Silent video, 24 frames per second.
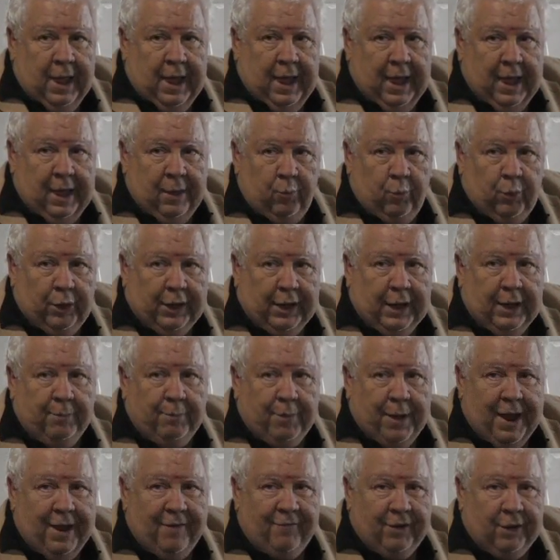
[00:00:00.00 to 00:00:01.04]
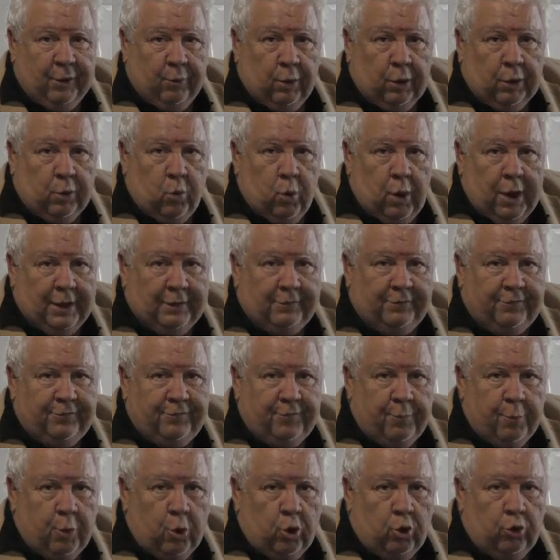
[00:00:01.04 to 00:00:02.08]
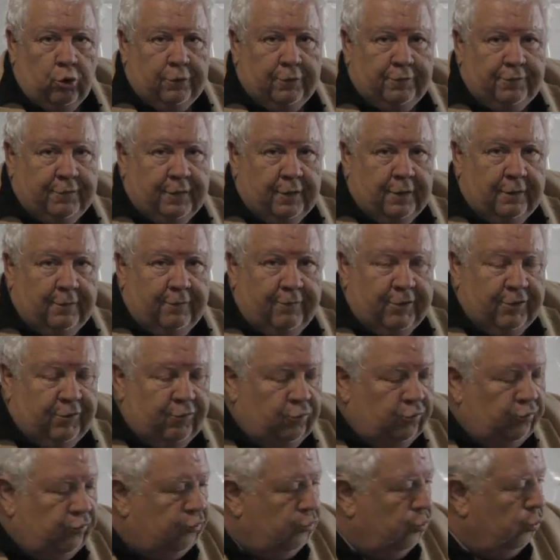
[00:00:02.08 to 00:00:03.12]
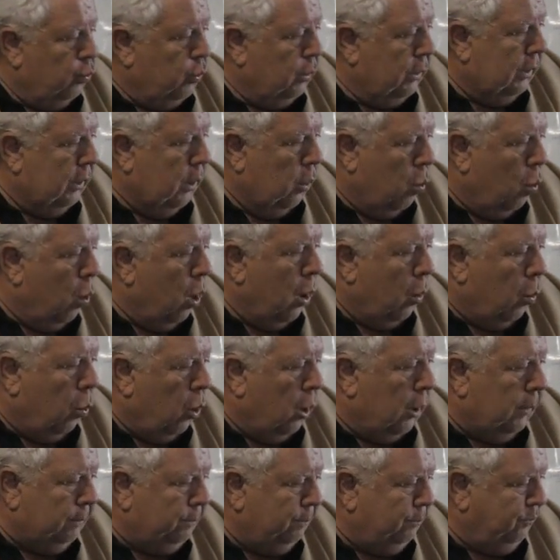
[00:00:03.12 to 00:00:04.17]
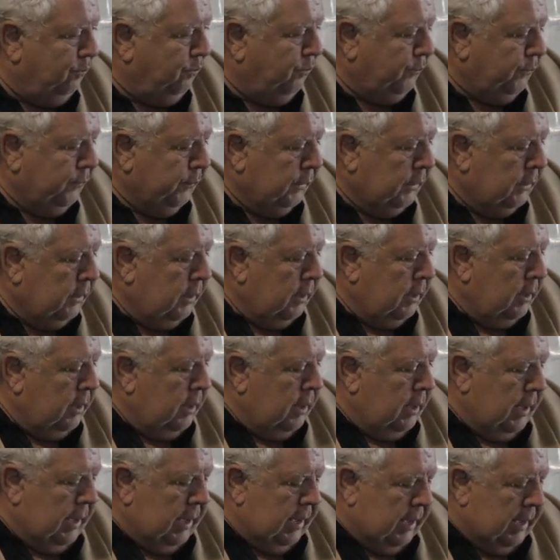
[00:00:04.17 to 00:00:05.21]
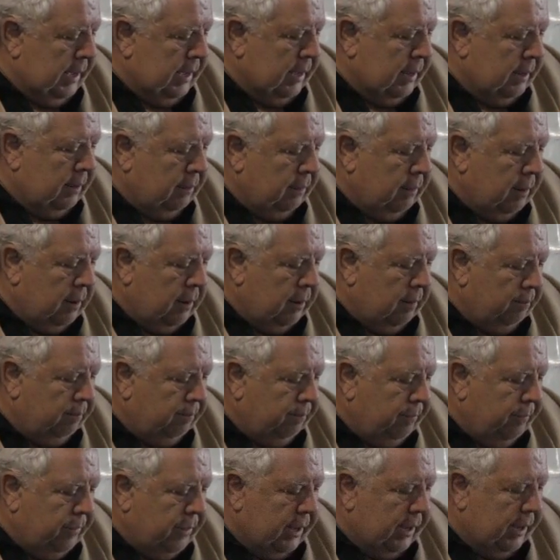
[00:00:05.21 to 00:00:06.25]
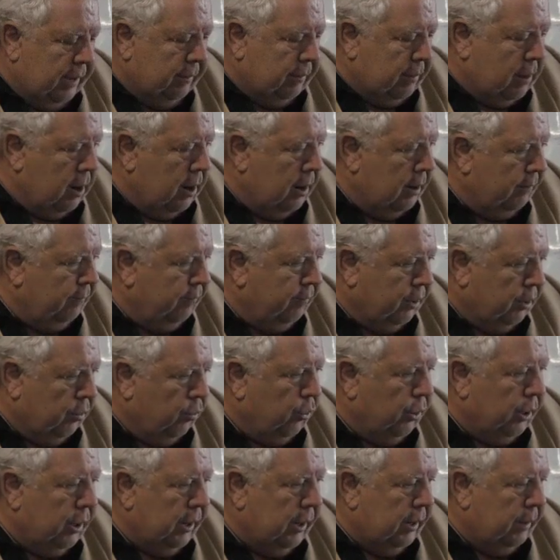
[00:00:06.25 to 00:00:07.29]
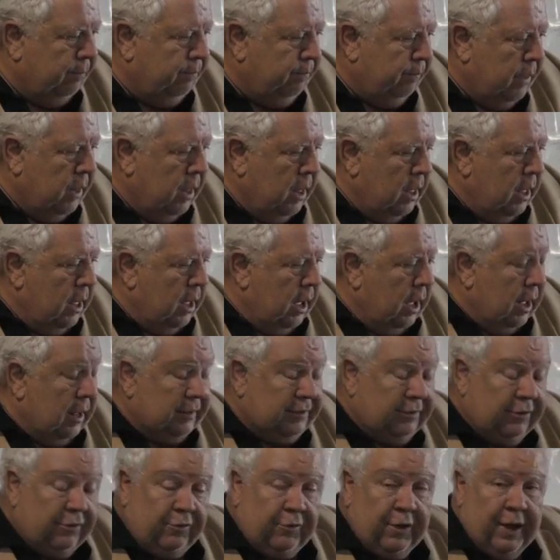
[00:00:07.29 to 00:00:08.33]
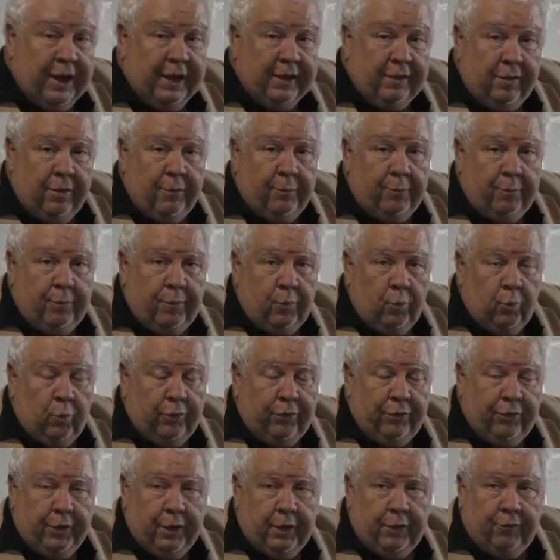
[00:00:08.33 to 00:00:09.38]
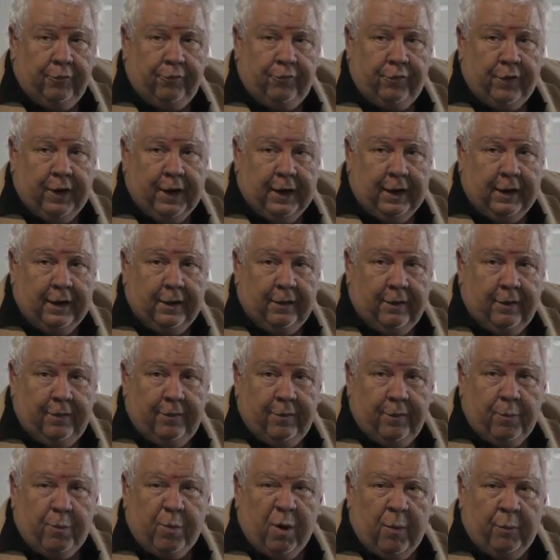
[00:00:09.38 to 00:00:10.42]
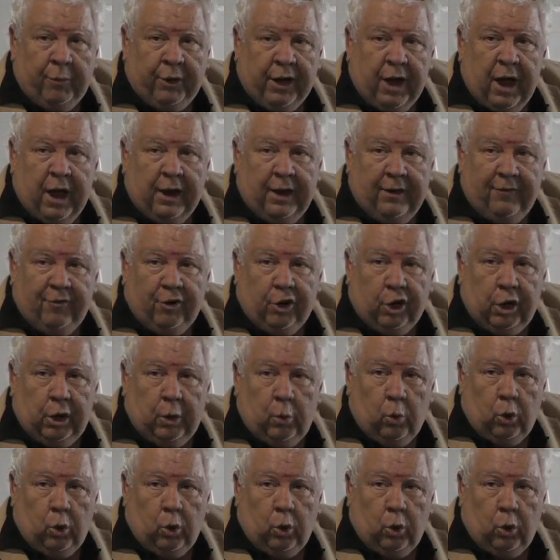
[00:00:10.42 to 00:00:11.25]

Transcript: And we keep having requests from earnest individuals who really want one and um, they kind of agree uh, to take them with the understanding that they're probably not ever going to